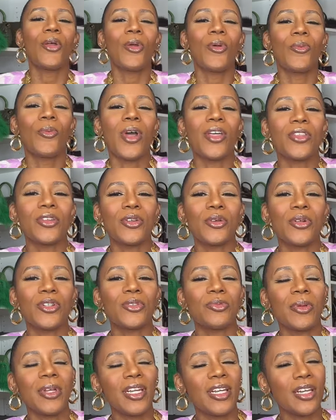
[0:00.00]
Whether you are
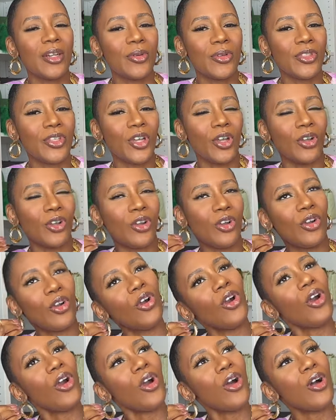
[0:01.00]
spending it with your
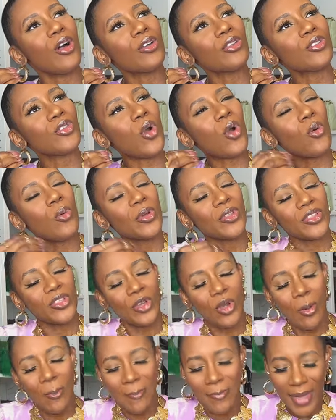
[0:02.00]
girls or with
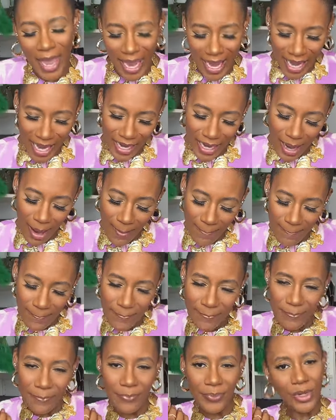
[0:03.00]
your main
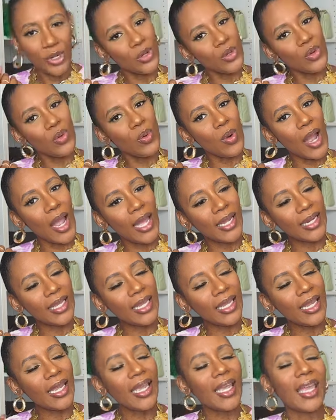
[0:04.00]
boo,
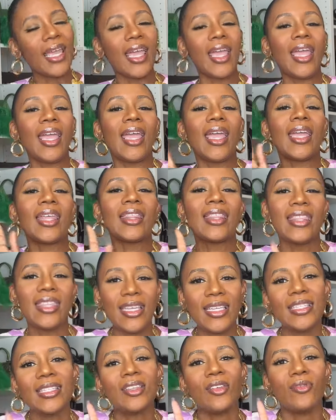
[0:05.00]
honey,
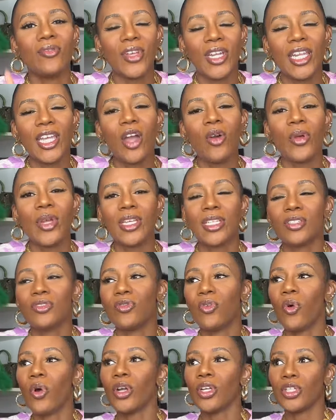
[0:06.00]
this video is
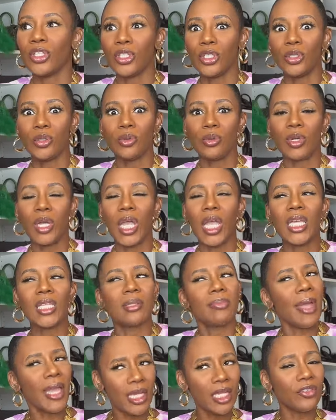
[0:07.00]
for you. It's
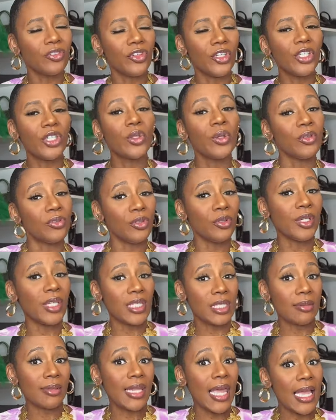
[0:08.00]
mainly for you if you need
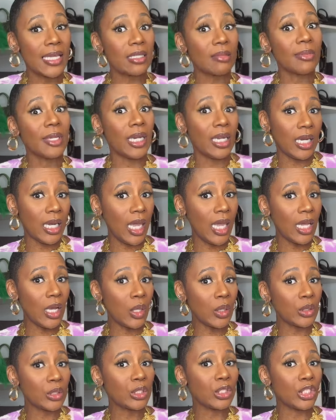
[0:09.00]
some last minute
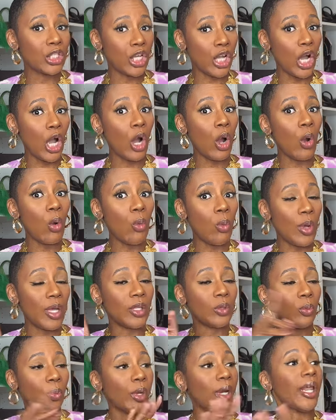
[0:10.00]
nails to go with
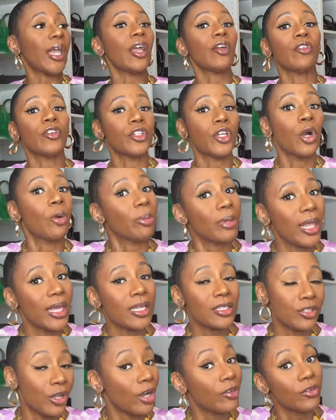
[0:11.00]
whatever your
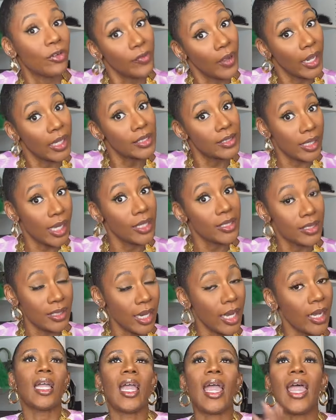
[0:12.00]
plans are for Valentine's
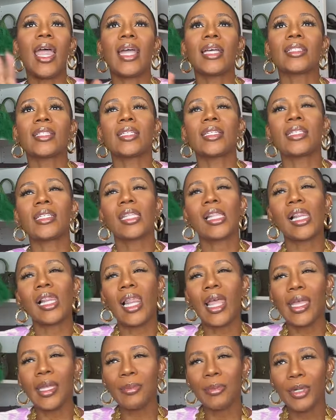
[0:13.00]
Day. As a
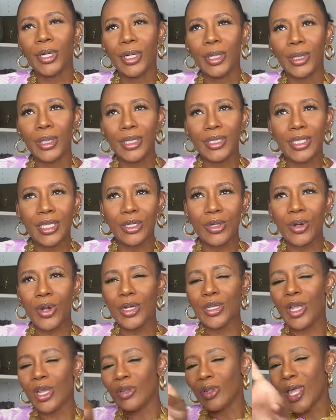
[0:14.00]
disclaimer, because I know how
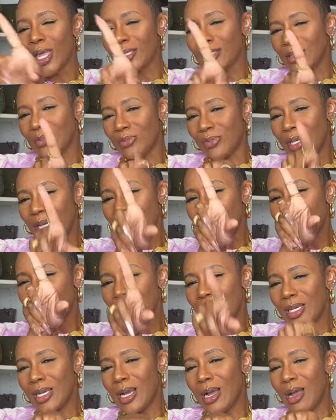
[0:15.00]
y'all like to be in the
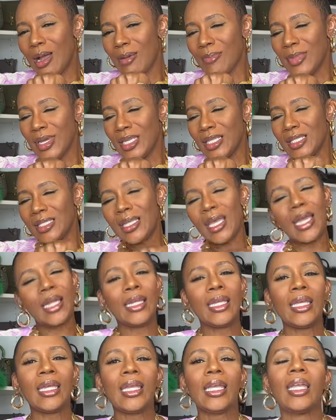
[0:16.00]
comments,
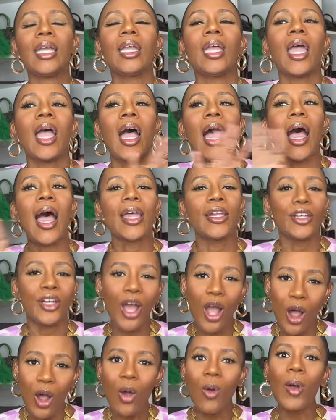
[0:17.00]
honey, I
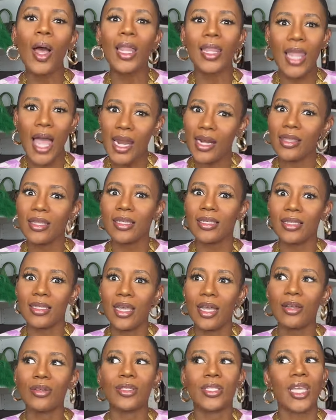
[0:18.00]
know a lot of these
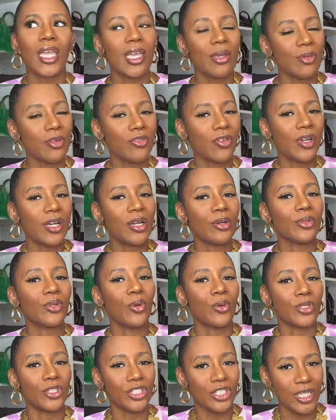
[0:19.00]
nails can be found
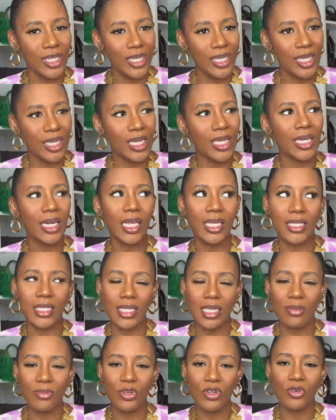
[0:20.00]
on Shein and
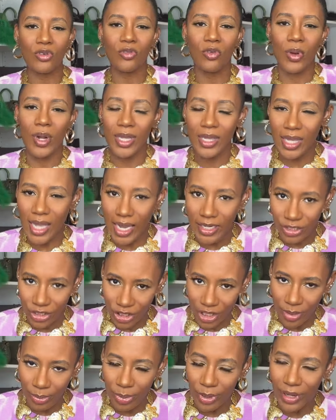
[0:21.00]
Temu for a lot
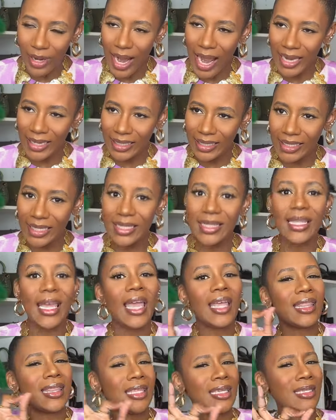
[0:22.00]
cheaper. I get
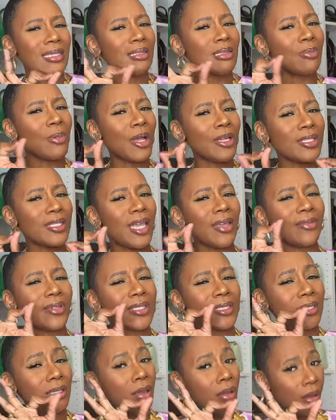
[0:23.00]
that. This is about saving
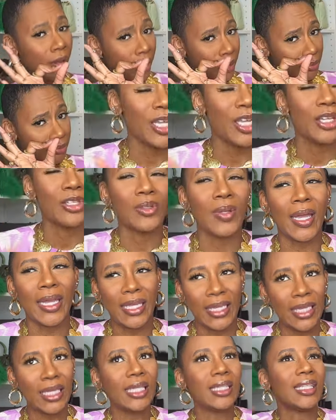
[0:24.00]
time. So I
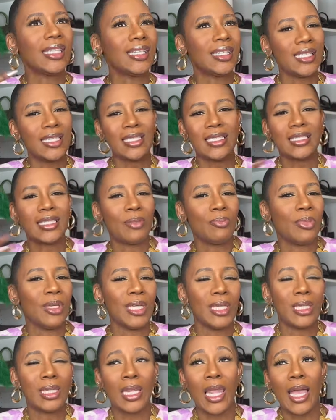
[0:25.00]
get that these can
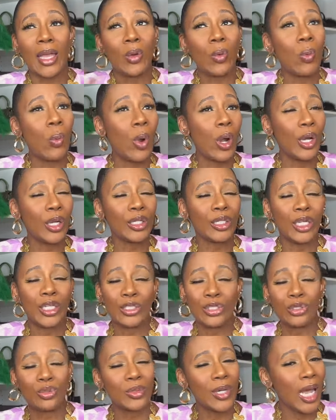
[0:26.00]
be like one and
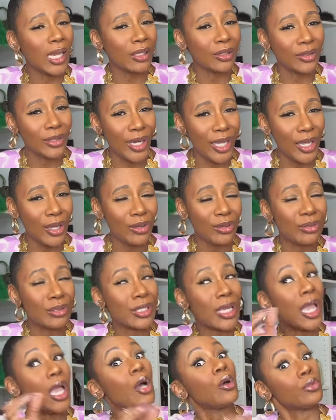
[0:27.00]
two dollar nails
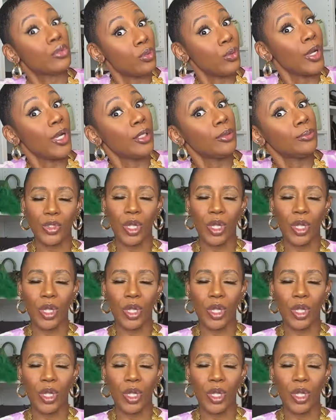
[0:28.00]
elsewhere.